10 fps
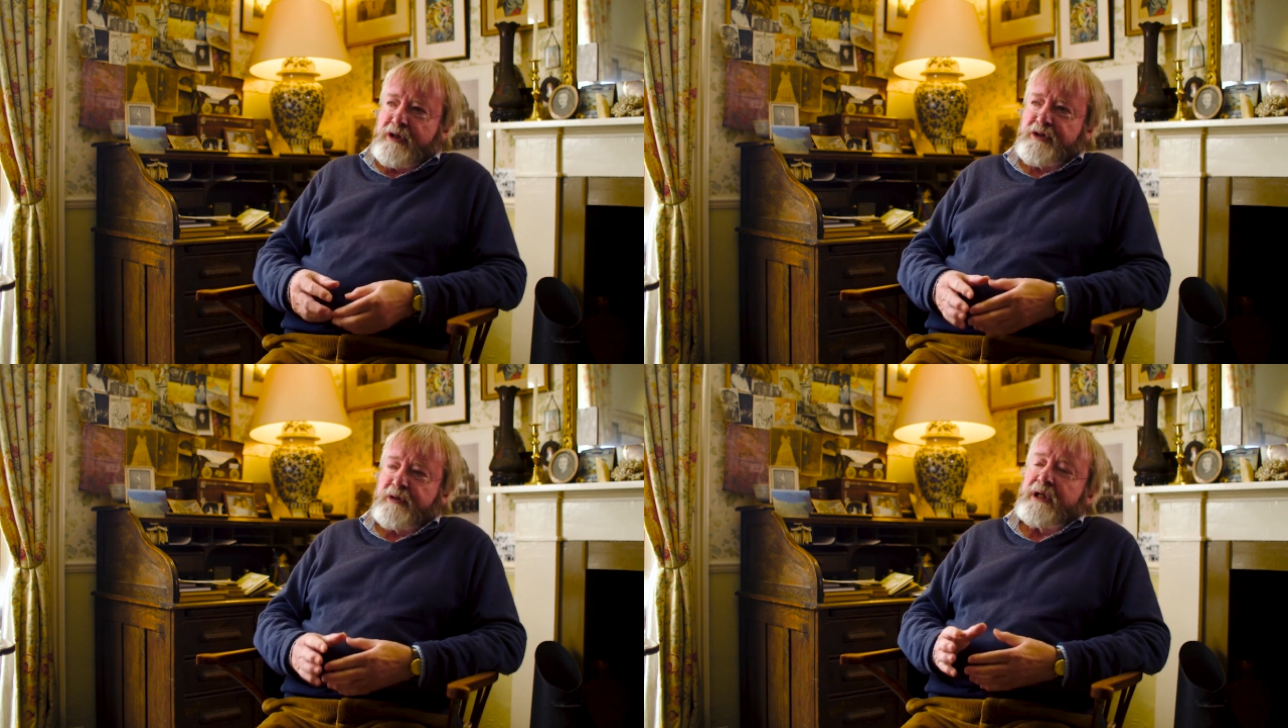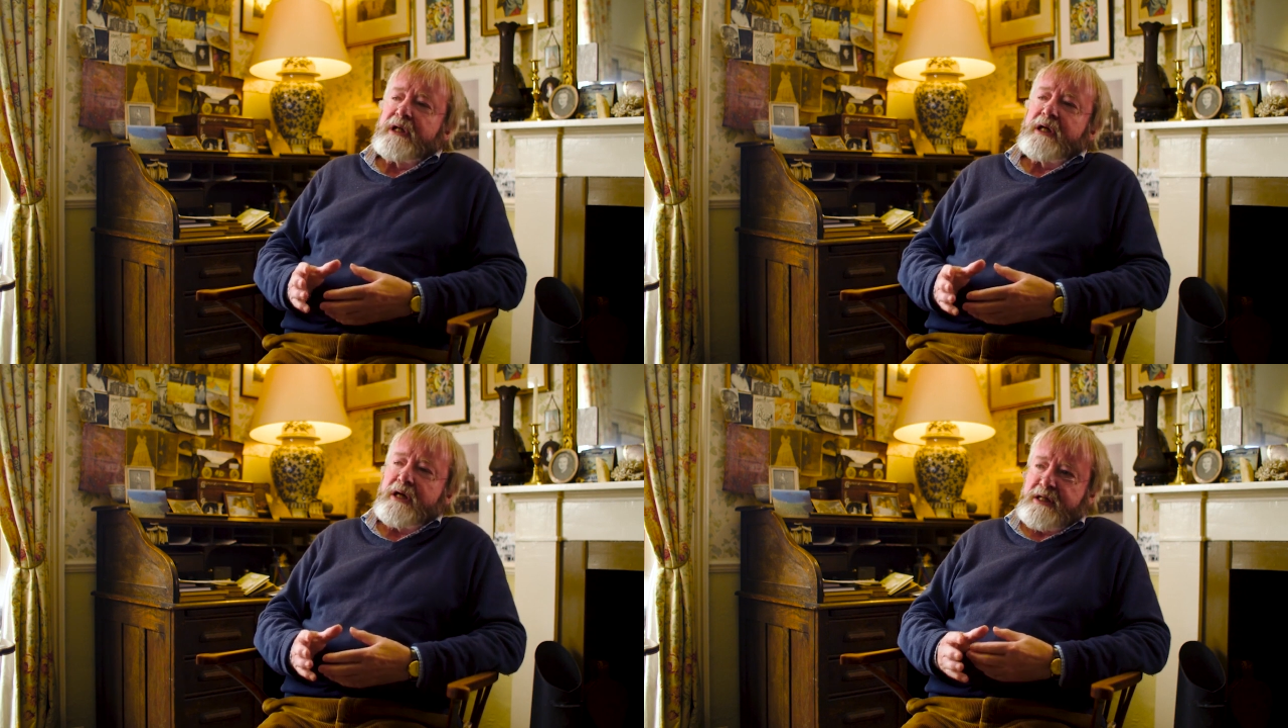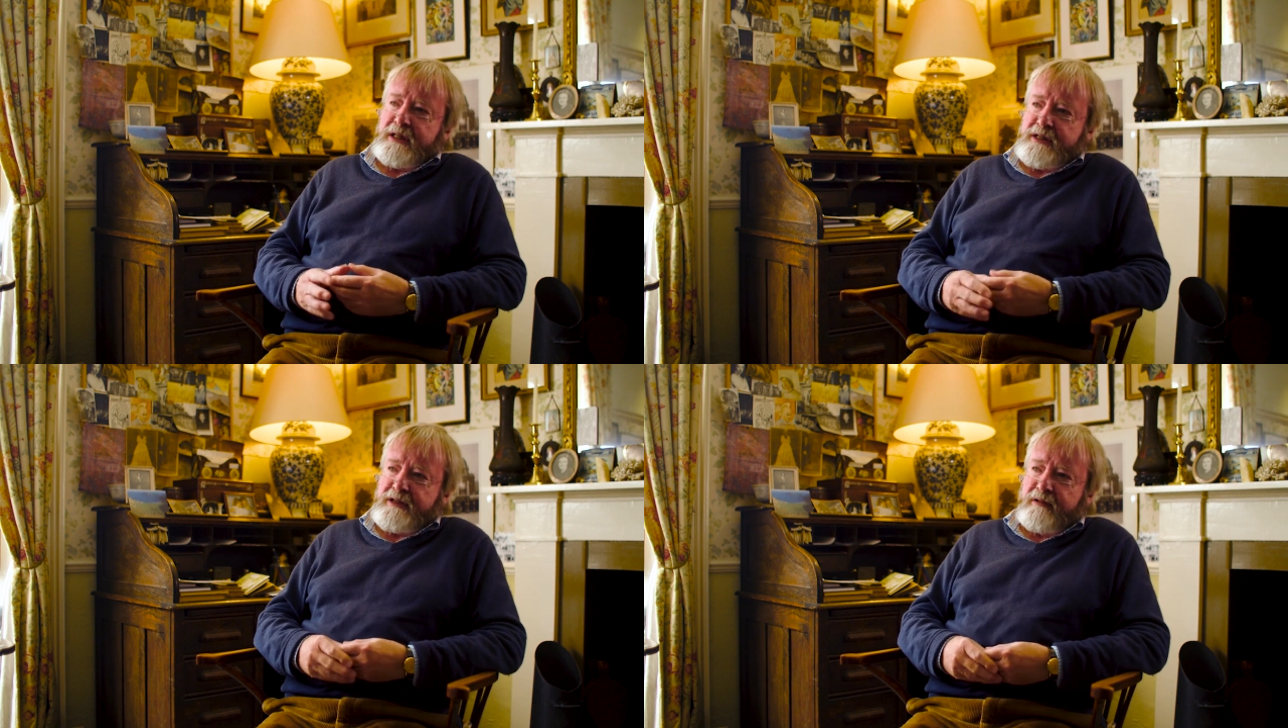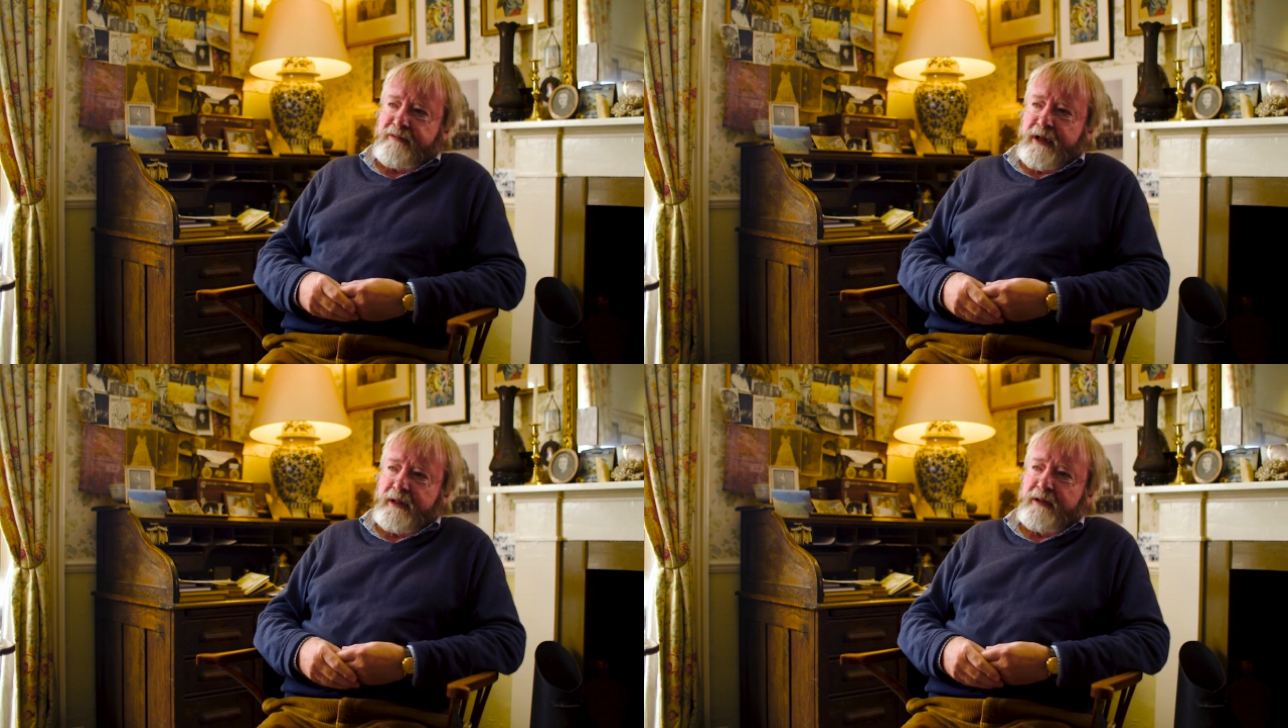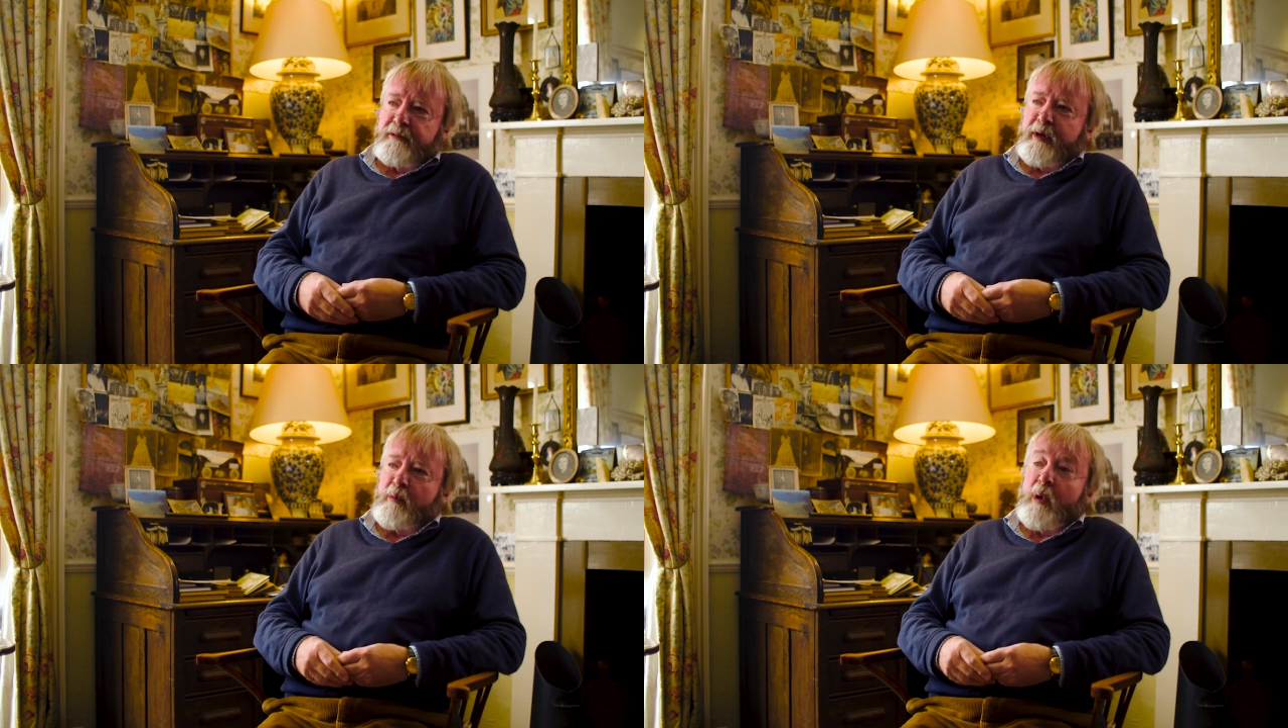it should alert us to the fact that
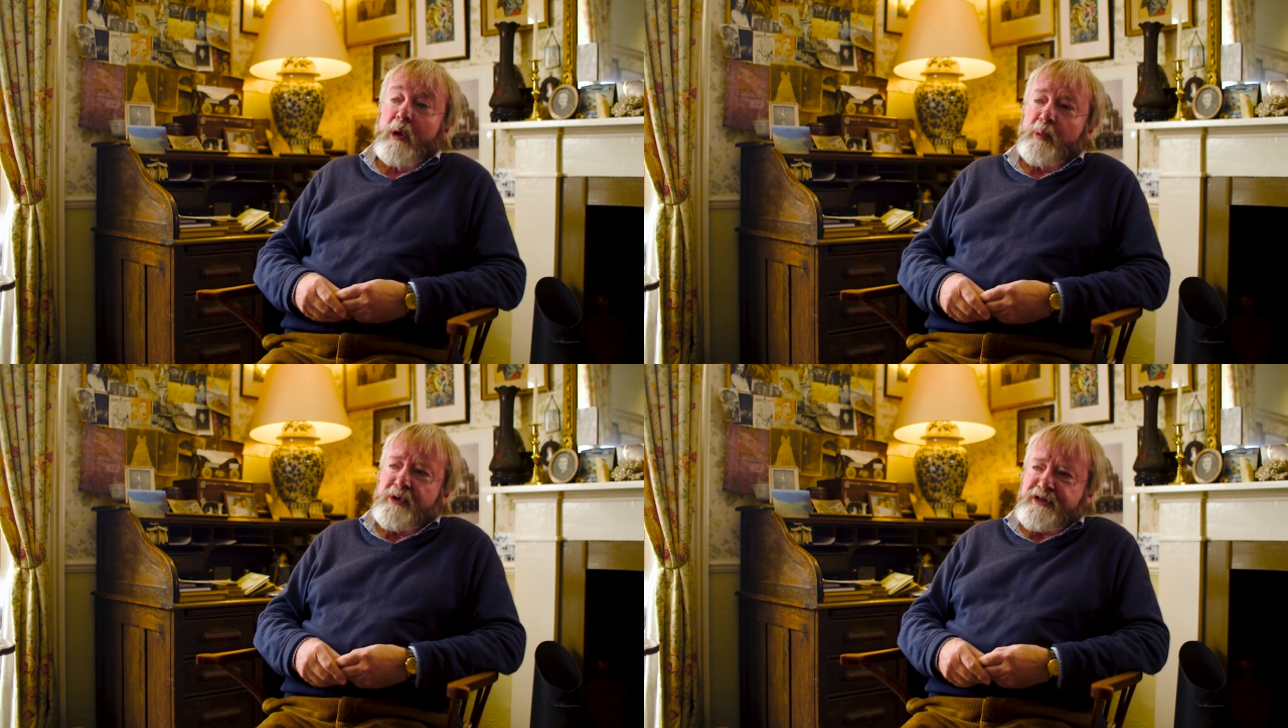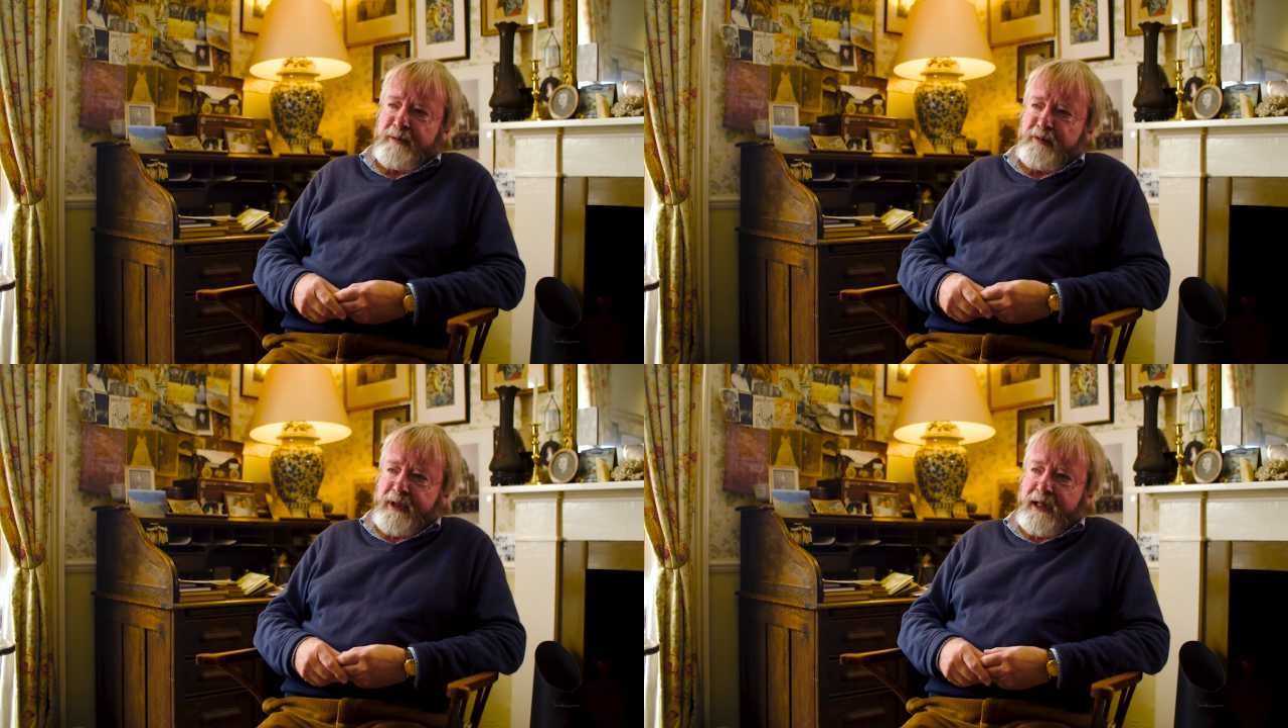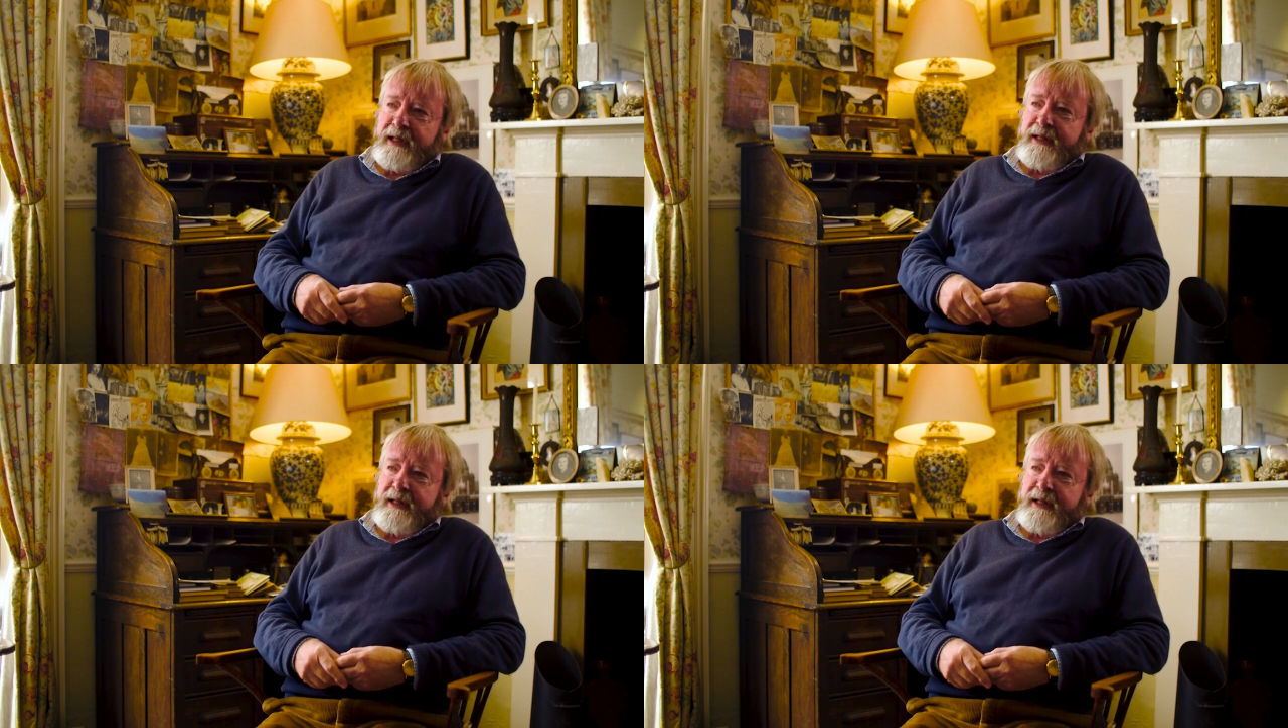there may well be something